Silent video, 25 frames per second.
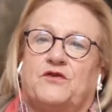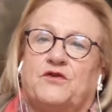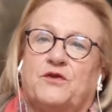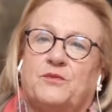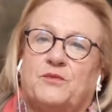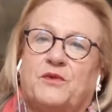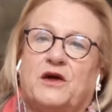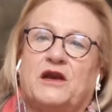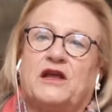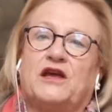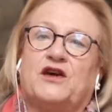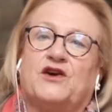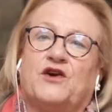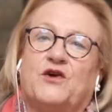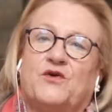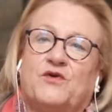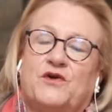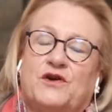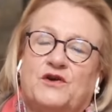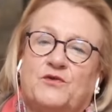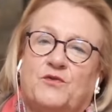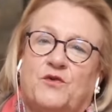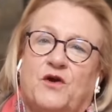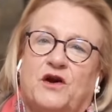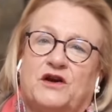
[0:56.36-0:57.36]
money
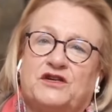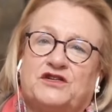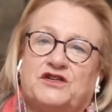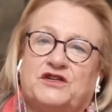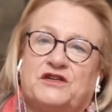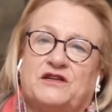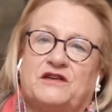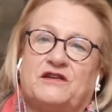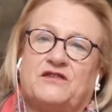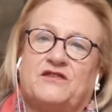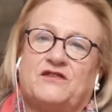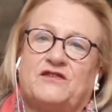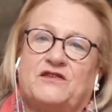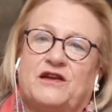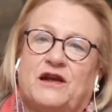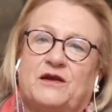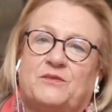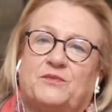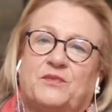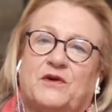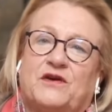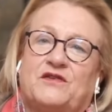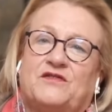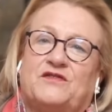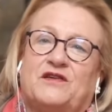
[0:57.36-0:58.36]
going to Washington state
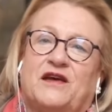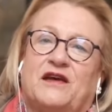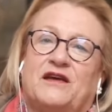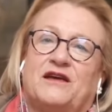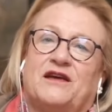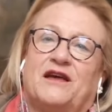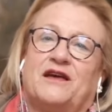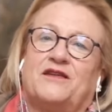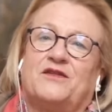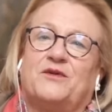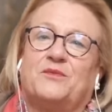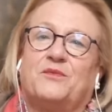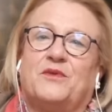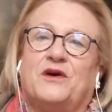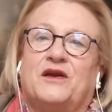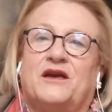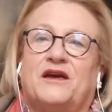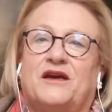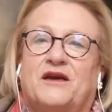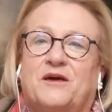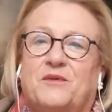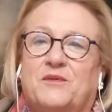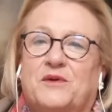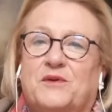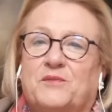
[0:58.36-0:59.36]
by state and the money
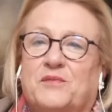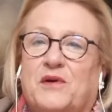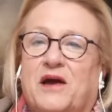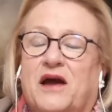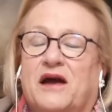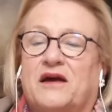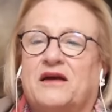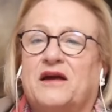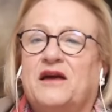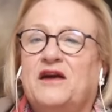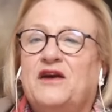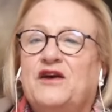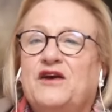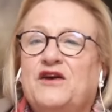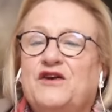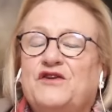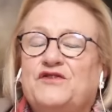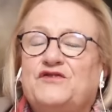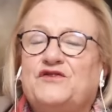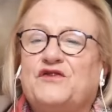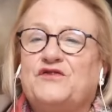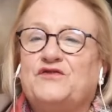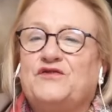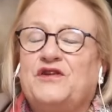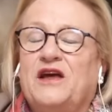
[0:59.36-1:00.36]
coming back.
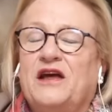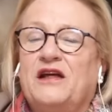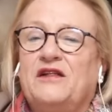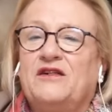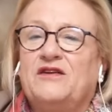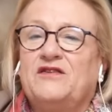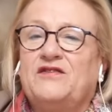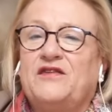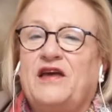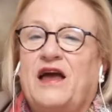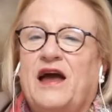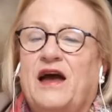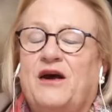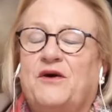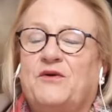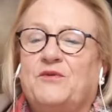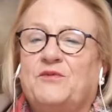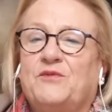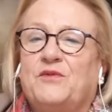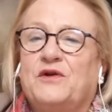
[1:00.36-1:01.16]
So tell us what